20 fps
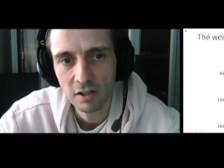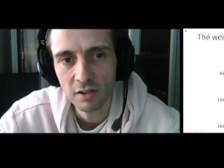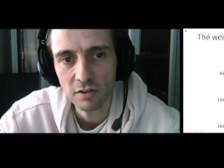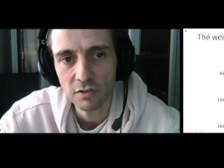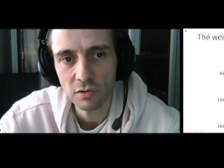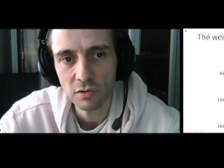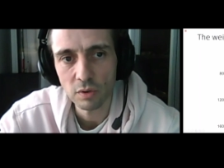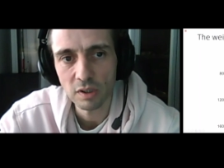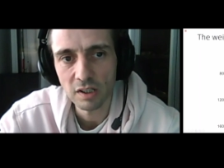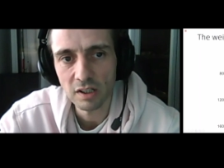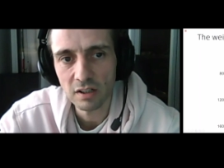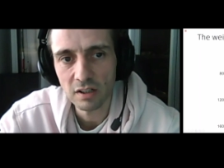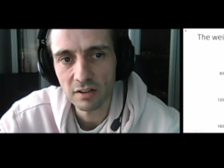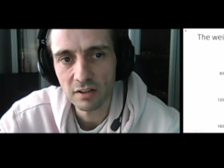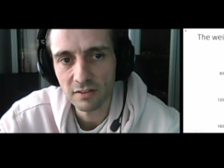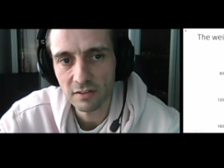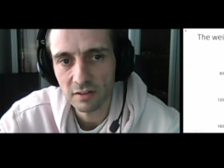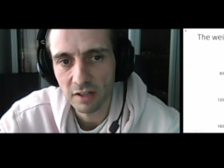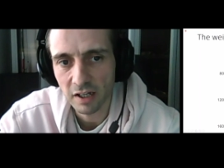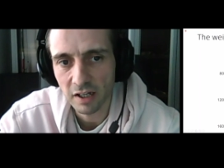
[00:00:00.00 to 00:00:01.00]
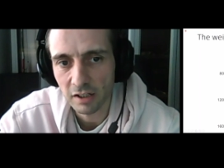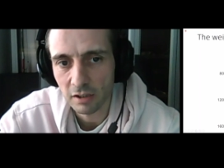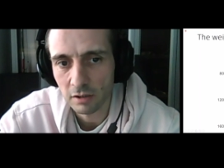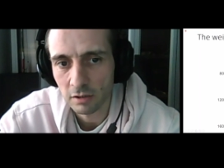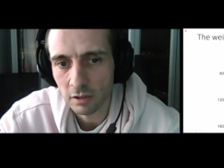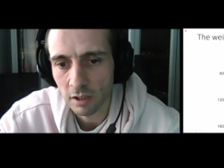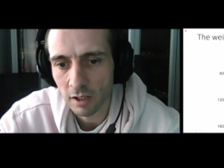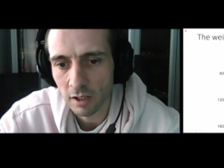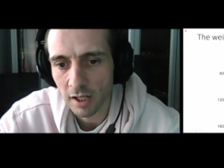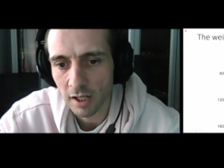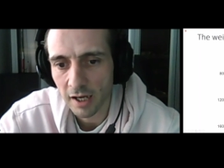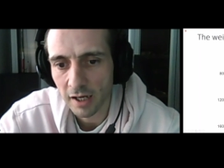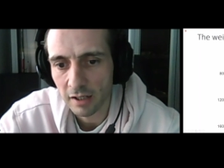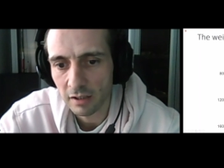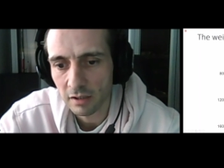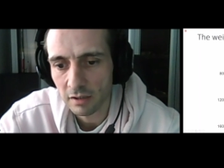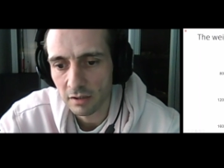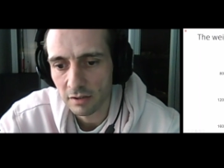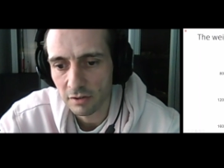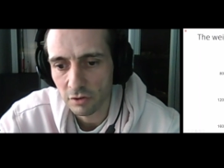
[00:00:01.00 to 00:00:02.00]
So here, this diagonal
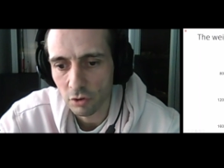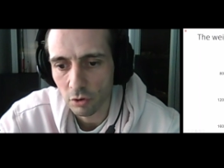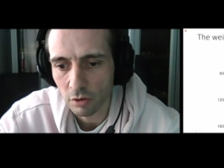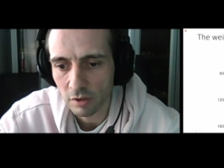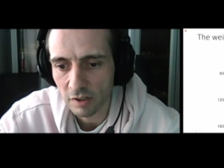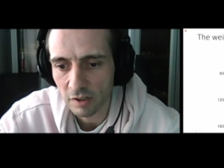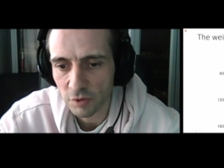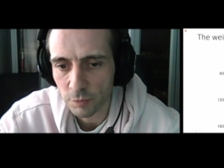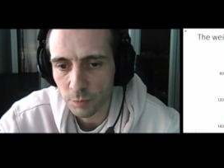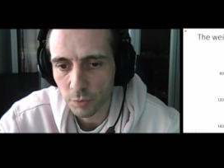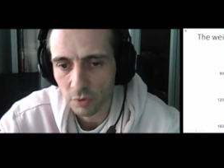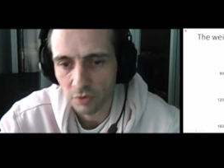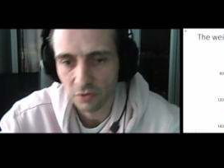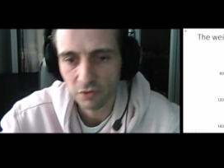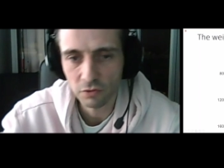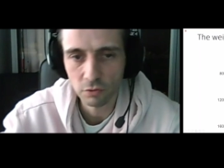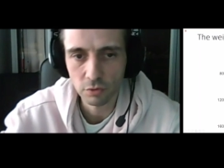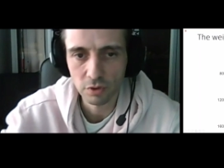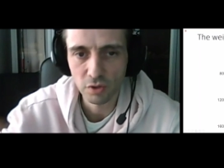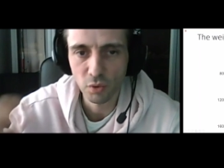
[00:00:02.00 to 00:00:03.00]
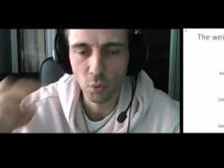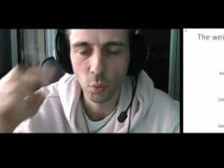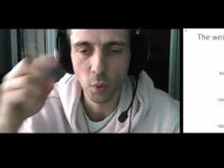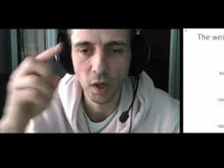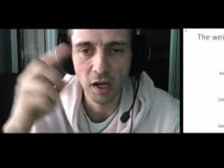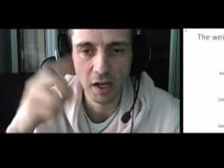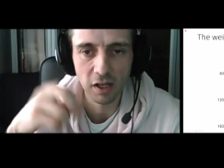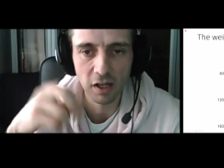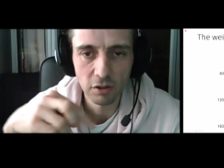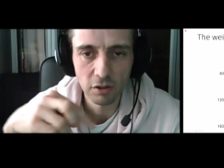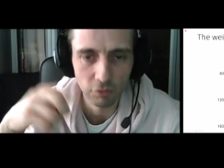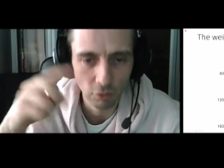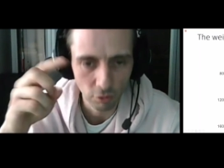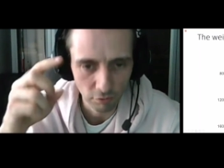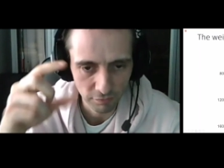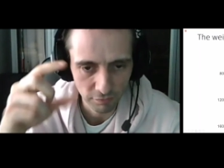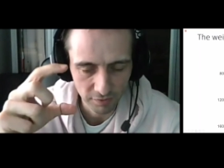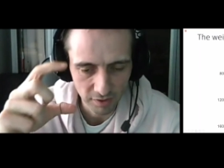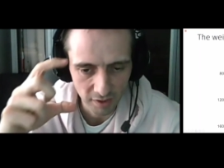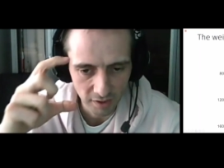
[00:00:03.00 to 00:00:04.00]
line, it corresponds to the weight
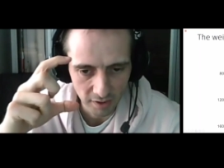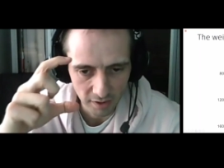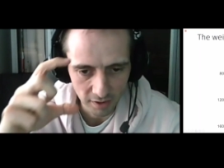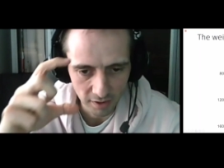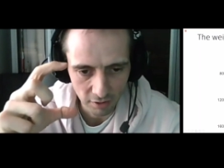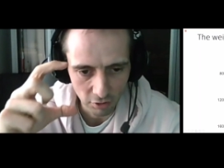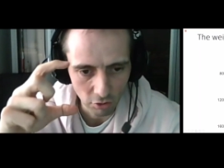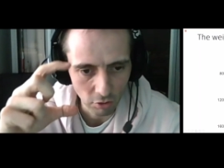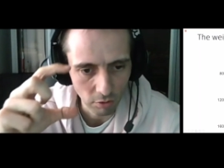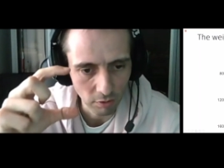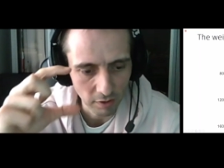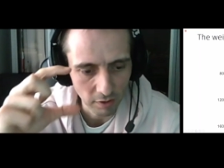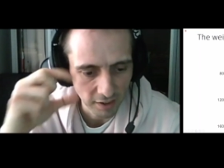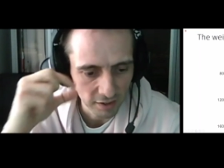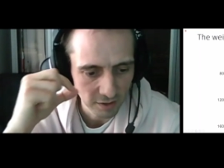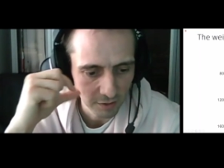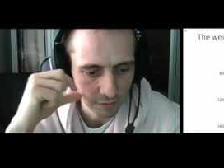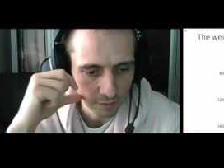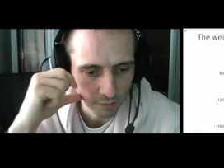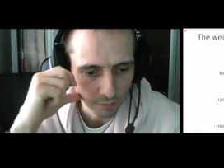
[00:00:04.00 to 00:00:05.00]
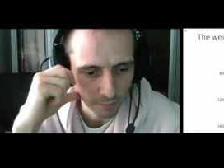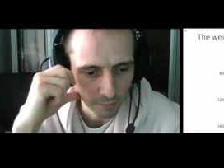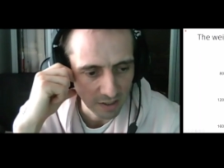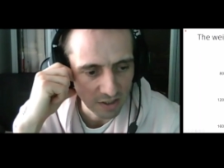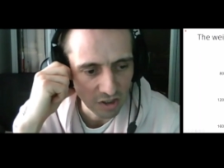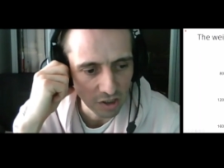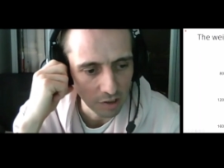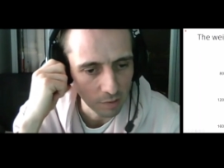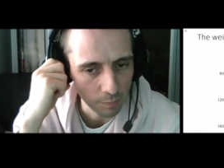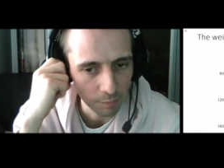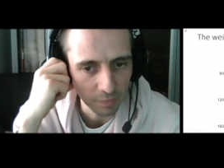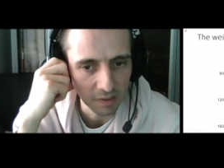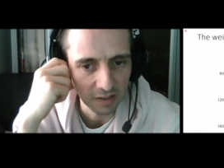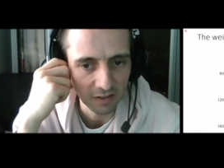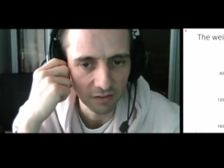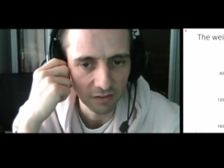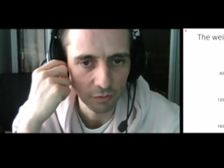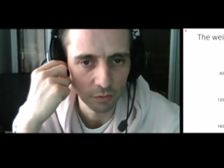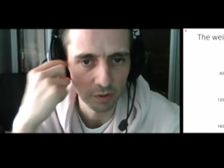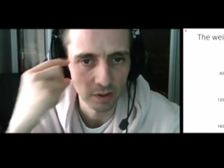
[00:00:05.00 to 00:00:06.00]
of the correct matching
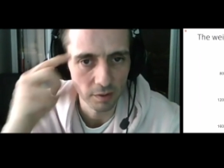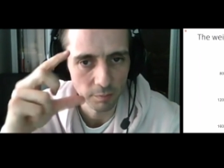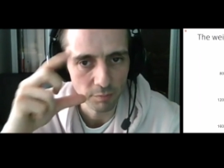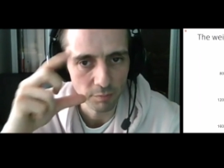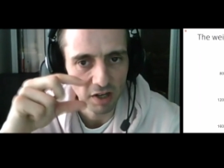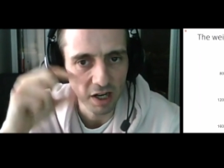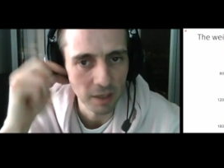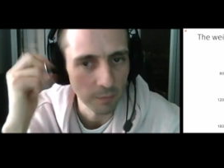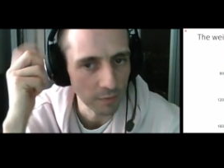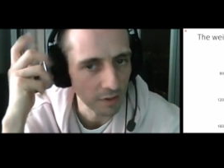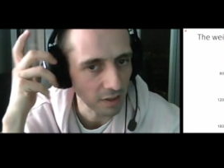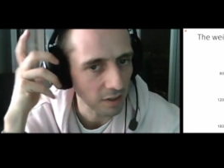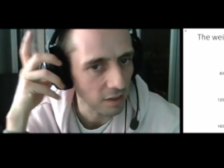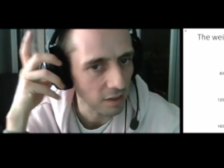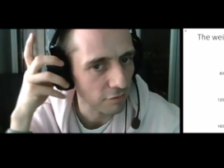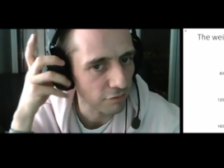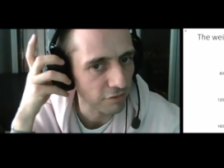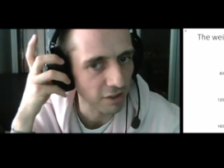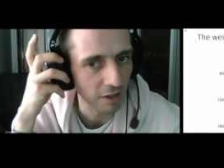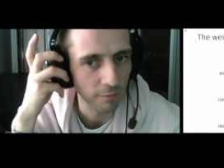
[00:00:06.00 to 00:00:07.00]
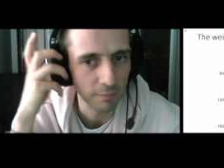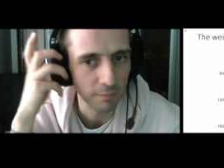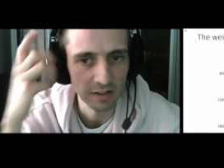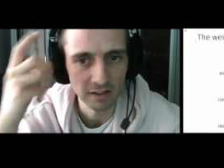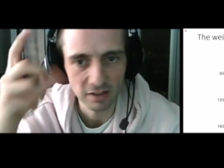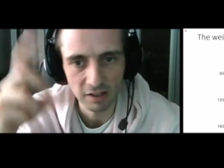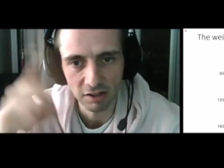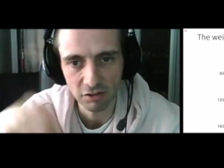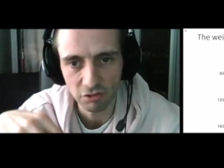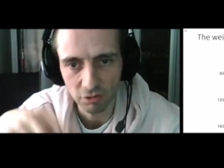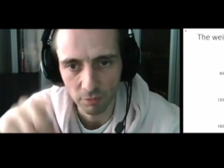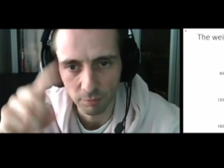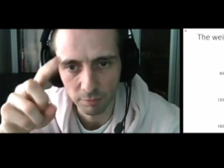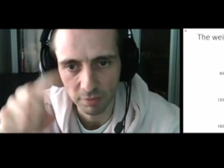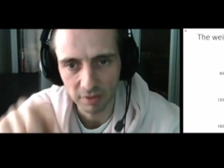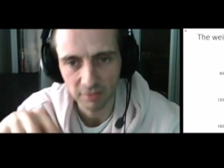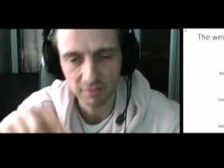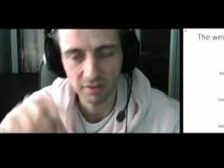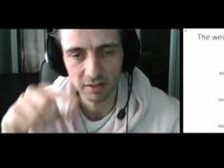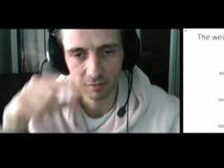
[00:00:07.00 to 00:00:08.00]
peaks for the primary fragmentation
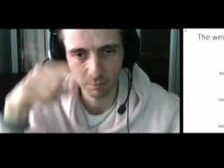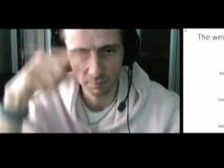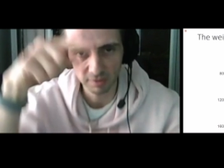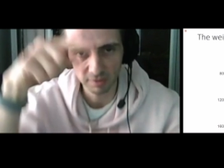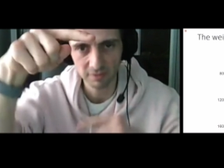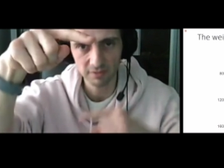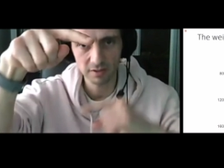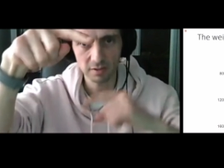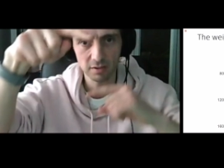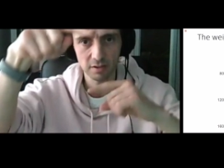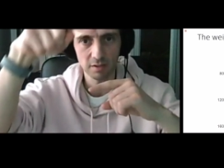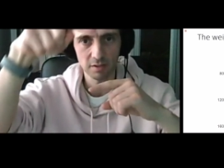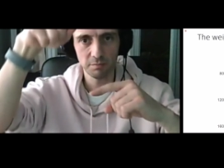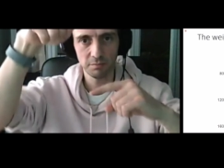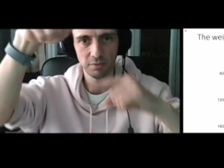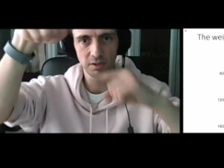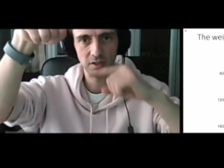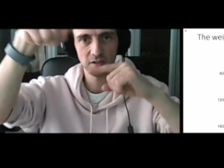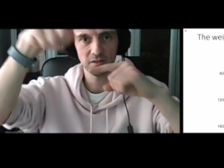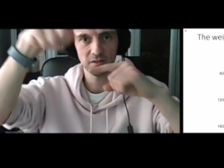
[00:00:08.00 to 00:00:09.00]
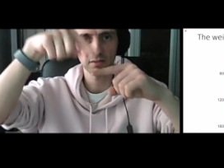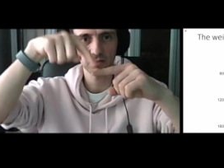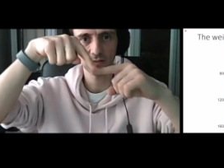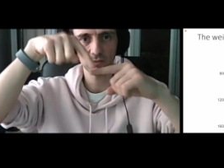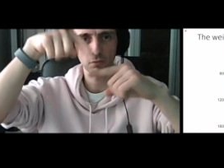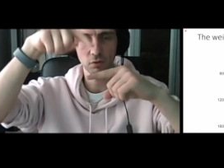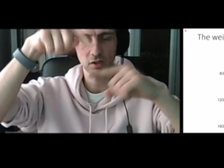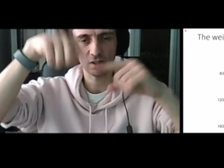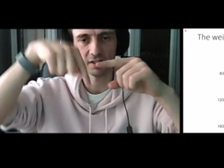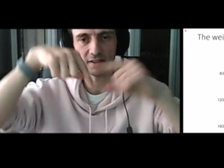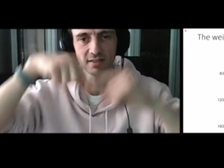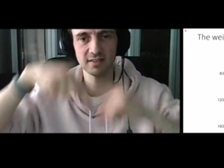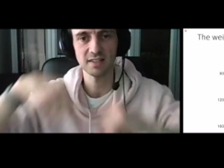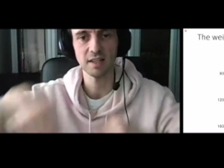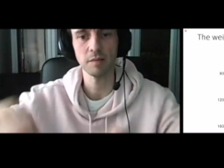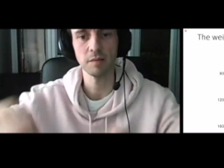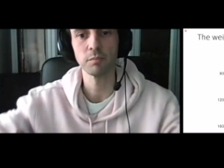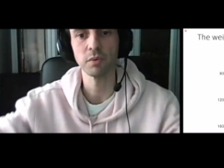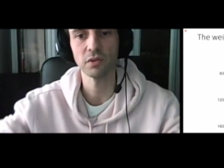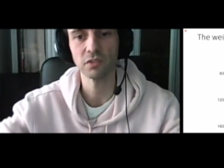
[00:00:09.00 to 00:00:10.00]
peaks. That means that the peaks were in the
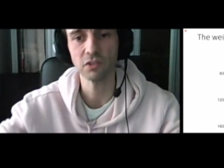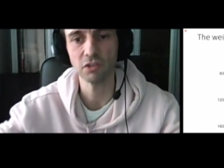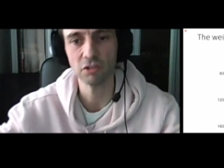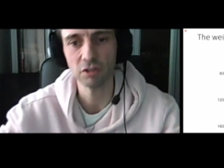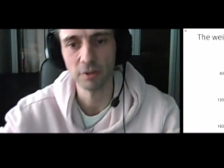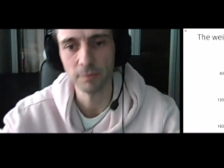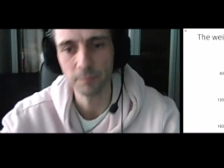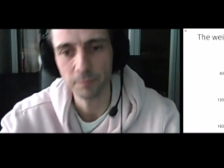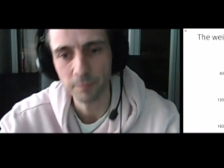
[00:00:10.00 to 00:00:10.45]
same position.